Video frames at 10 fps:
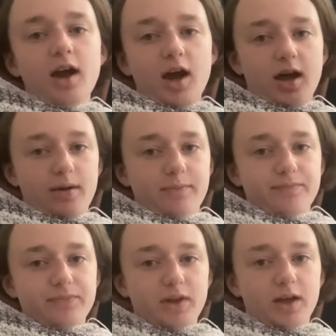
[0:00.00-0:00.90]

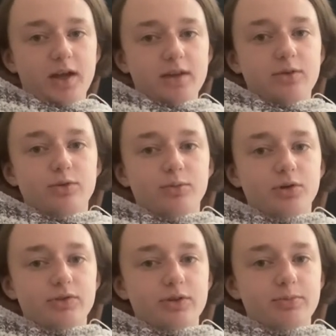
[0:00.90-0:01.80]
um, I used more
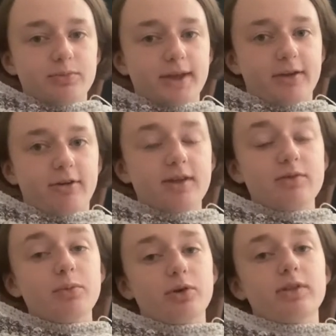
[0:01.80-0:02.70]
of the light, even
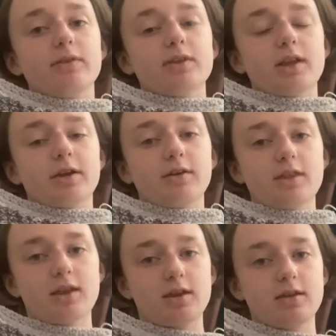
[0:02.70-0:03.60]
more of the light gray
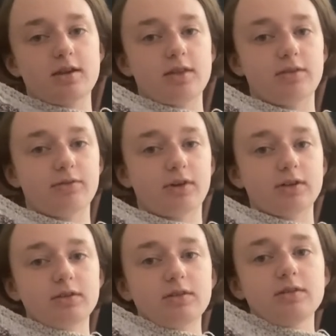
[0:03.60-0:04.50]
than in the front.